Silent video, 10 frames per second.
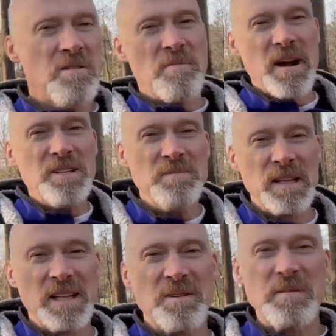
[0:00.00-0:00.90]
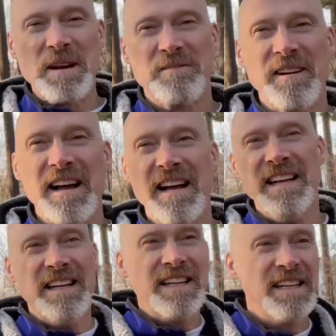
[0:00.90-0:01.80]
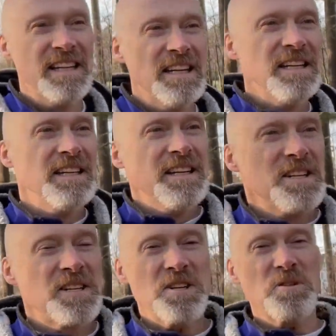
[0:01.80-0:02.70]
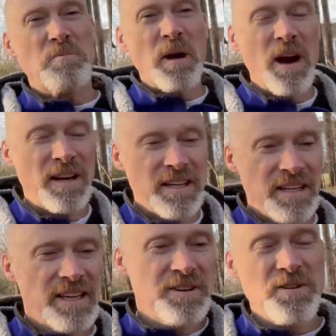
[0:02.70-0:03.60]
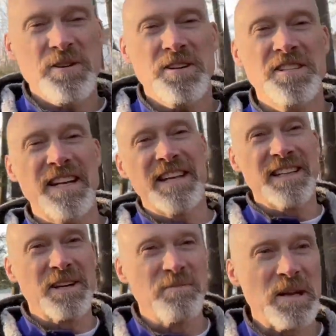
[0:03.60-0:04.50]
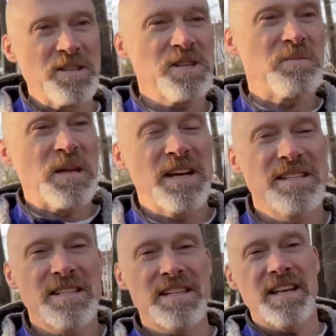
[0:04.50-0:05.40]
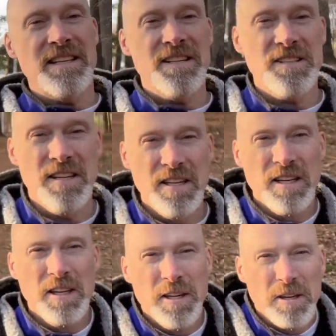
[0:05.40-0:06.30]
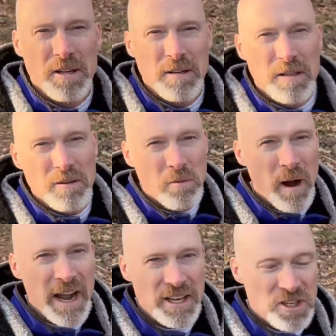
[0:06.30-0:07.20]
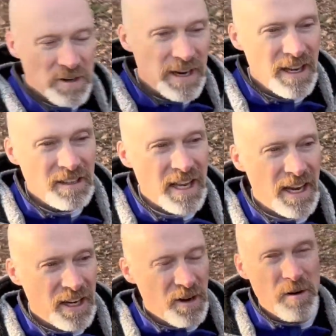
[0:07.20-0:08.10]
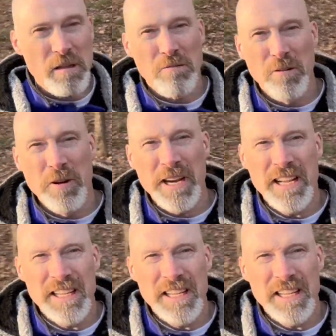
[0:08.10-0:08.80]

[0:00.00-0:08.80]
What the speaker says: reminds me a little bit of Central Park in New York City a little bit, just because it's got this wide trail kind of going through it.